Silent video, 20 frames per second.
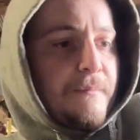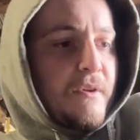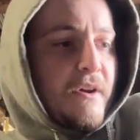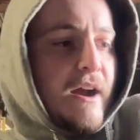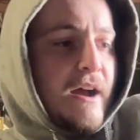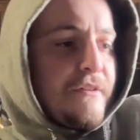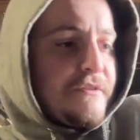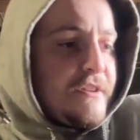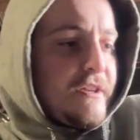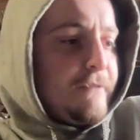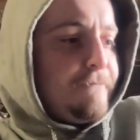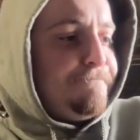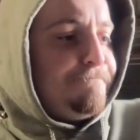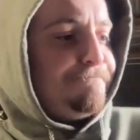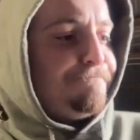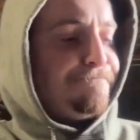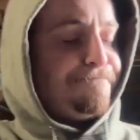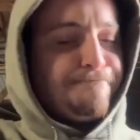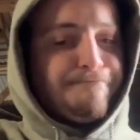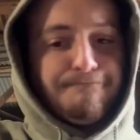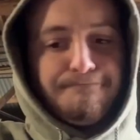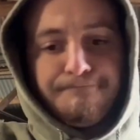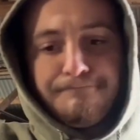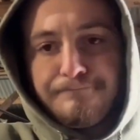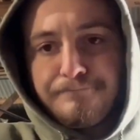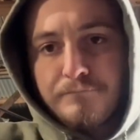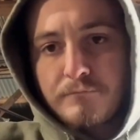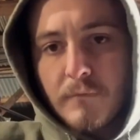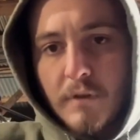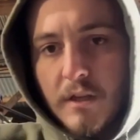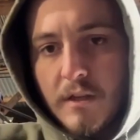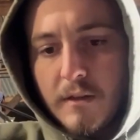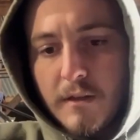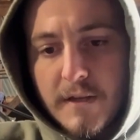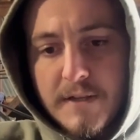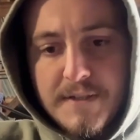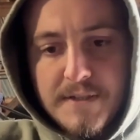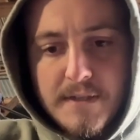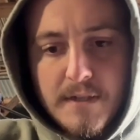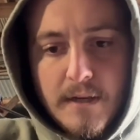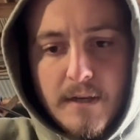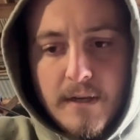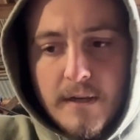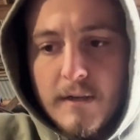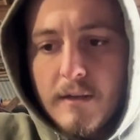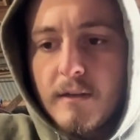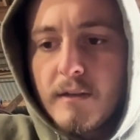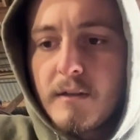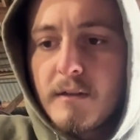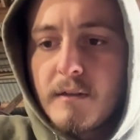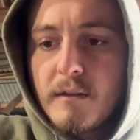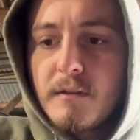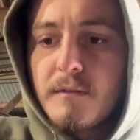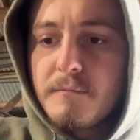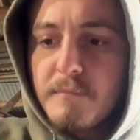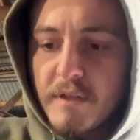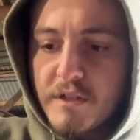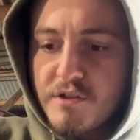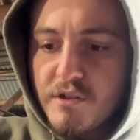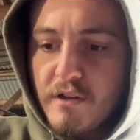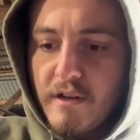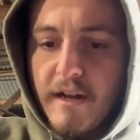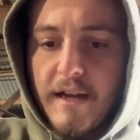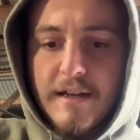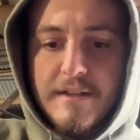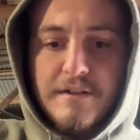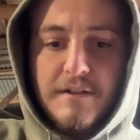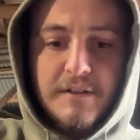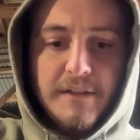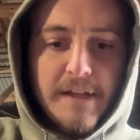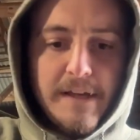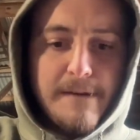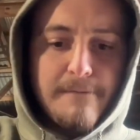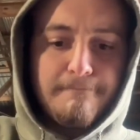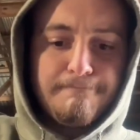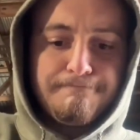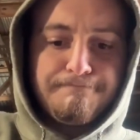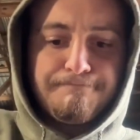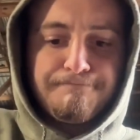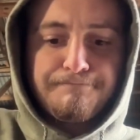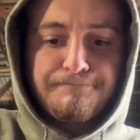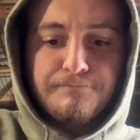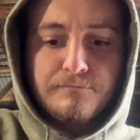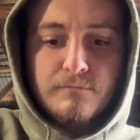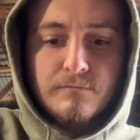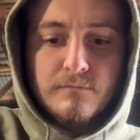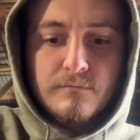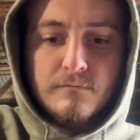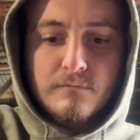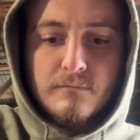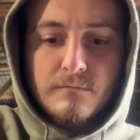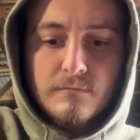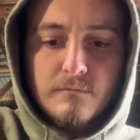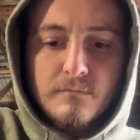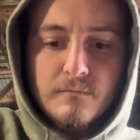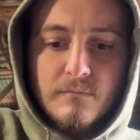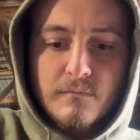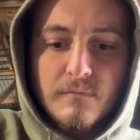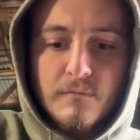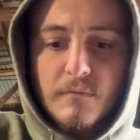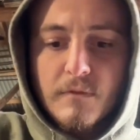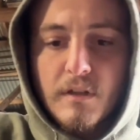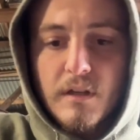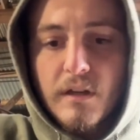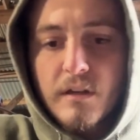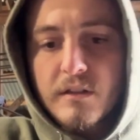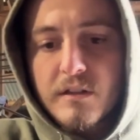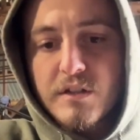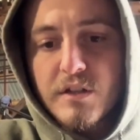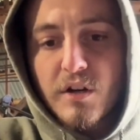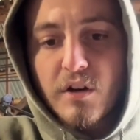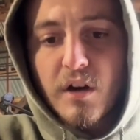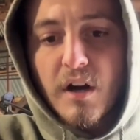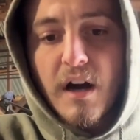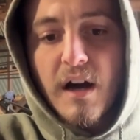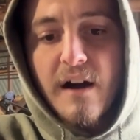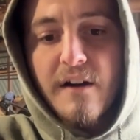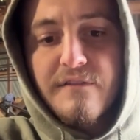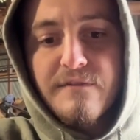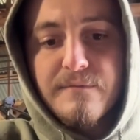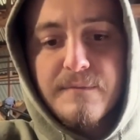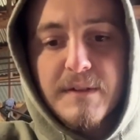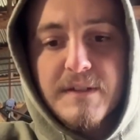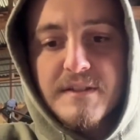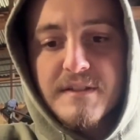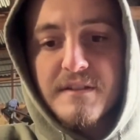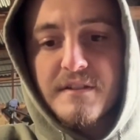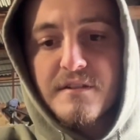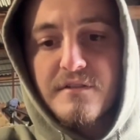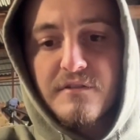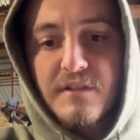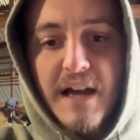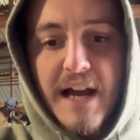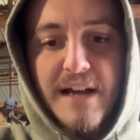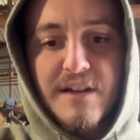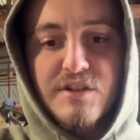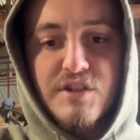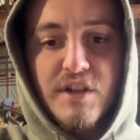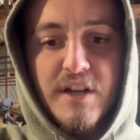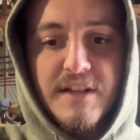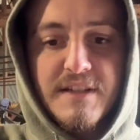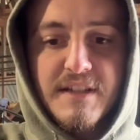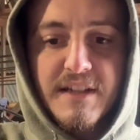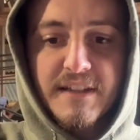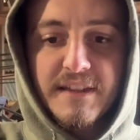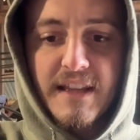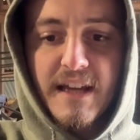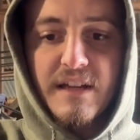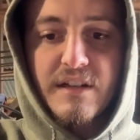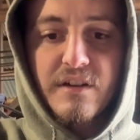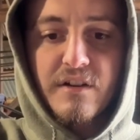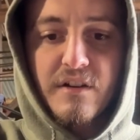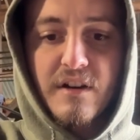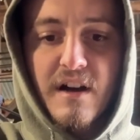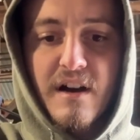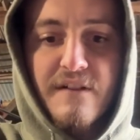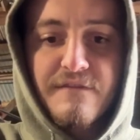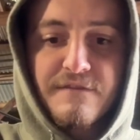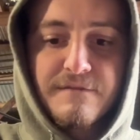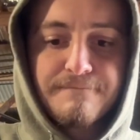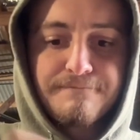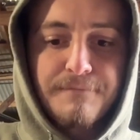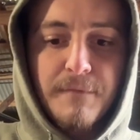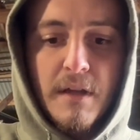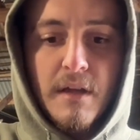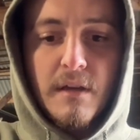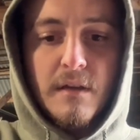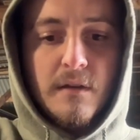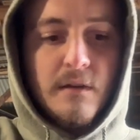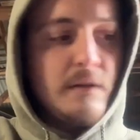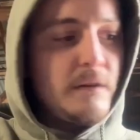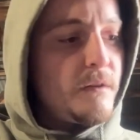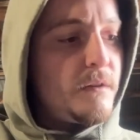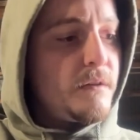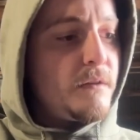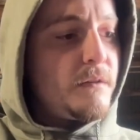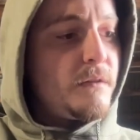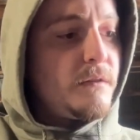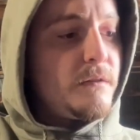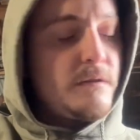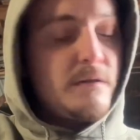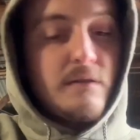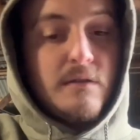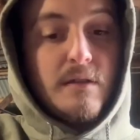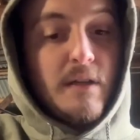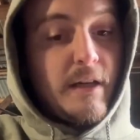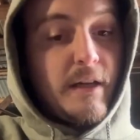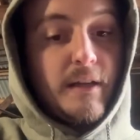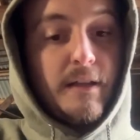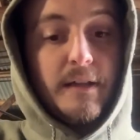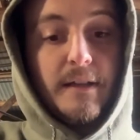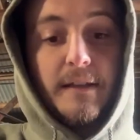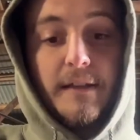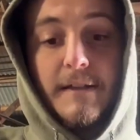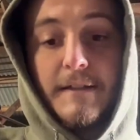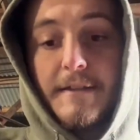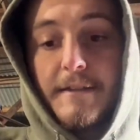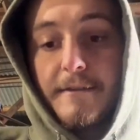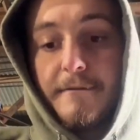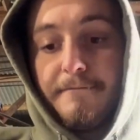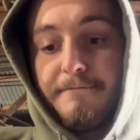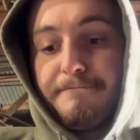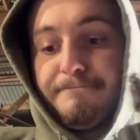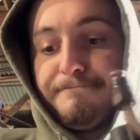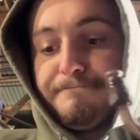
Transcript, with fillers: up your housing, this, make sure your hands are clean, get the dirt off. This is your last chance to get that dirt off. Take it like this,